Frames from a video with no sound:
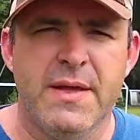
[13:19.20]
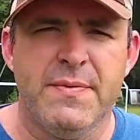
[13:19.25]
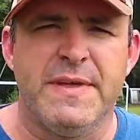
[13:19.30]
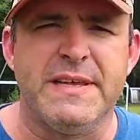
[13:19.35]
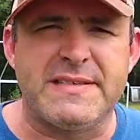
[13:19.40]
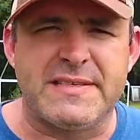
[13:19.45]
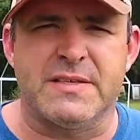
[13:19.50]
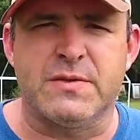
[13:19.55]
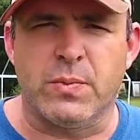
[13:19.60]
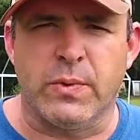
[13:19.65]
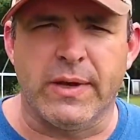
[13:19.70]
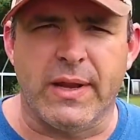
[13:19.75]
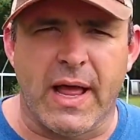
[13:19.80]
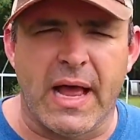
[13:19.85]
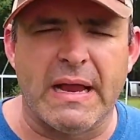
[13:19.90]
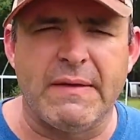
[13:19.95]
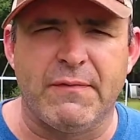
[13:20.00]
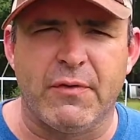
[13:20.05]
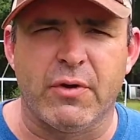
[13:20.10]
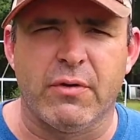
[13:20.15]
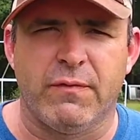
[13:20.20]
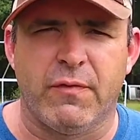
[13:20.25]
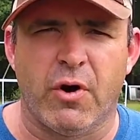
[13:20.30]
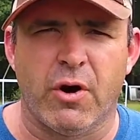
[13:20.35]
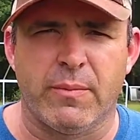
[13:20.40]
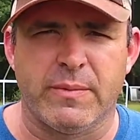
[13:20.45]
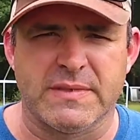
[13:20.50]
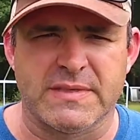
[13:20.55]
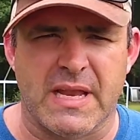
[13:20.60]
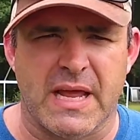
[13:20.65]
This is what life on a
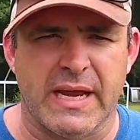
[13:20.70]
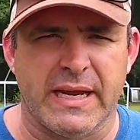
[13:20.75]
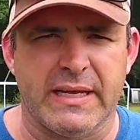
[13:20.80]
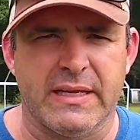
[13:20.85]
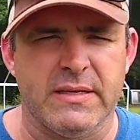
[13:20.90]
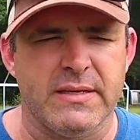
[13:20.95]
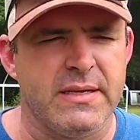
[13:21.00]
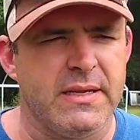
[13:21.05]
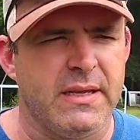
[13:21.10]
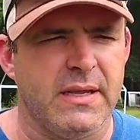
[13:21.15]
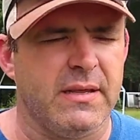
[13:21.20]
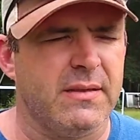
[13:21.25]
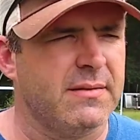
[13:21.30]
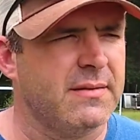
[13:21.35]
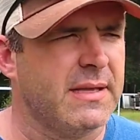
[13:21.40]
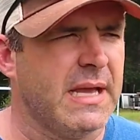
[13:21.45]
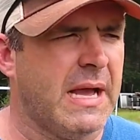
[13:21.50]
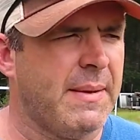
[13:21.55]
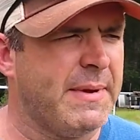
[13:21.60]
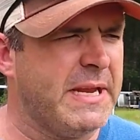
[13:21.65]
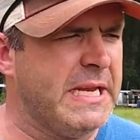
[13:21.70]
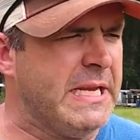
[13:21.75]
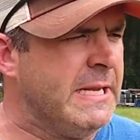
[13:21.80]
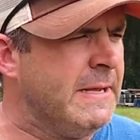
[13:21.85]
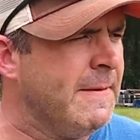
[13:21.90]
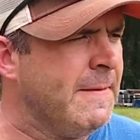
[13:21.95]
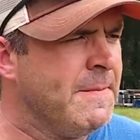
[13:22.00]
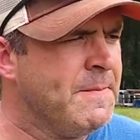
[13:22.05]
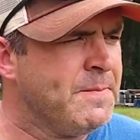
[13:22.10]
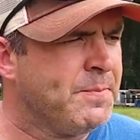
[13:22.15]
farm is like. I mean,
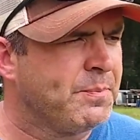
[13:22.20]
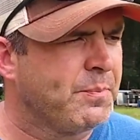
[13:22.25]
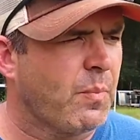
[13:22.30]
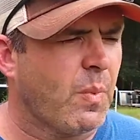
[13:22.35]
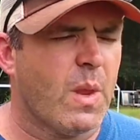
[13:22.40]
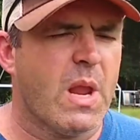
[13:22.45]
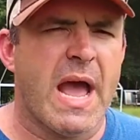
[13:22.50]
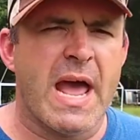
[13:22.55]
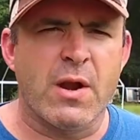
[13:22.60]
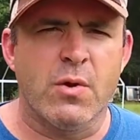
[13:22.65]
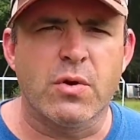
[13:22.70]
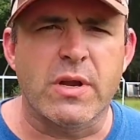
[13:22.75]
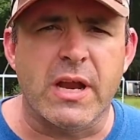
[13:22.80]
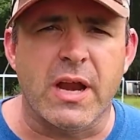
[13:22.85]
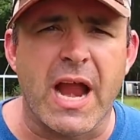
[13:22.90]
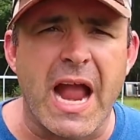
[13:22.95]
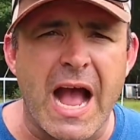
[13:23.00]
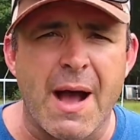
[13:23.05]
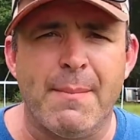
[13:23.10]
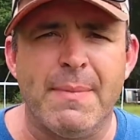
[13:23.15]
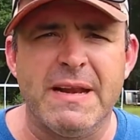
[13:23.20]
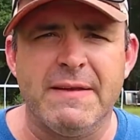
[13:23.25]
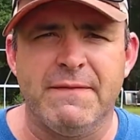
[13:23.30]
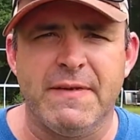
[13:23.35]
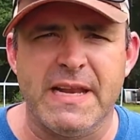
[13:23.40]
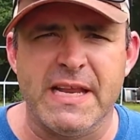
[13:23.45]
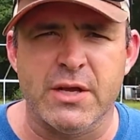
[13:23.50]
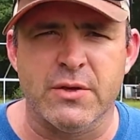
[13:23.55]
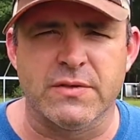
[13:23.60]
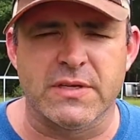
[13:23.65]
I don't care how many
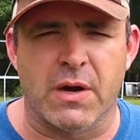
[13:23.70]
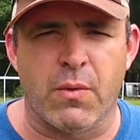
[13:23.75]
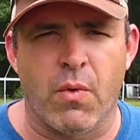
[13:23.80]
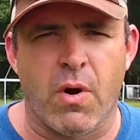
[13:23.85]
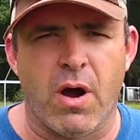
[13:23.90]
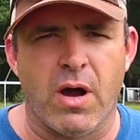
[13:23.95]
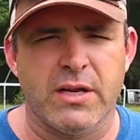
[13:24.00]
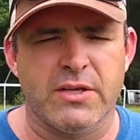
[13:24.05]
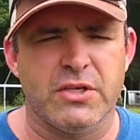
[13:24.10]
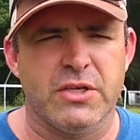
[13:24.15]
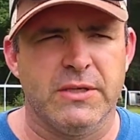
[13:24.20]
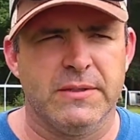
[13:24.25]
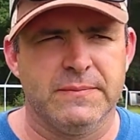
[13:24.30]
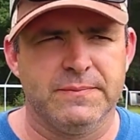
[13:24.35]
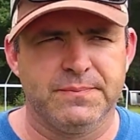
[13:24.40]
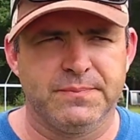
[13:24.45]
videos I watch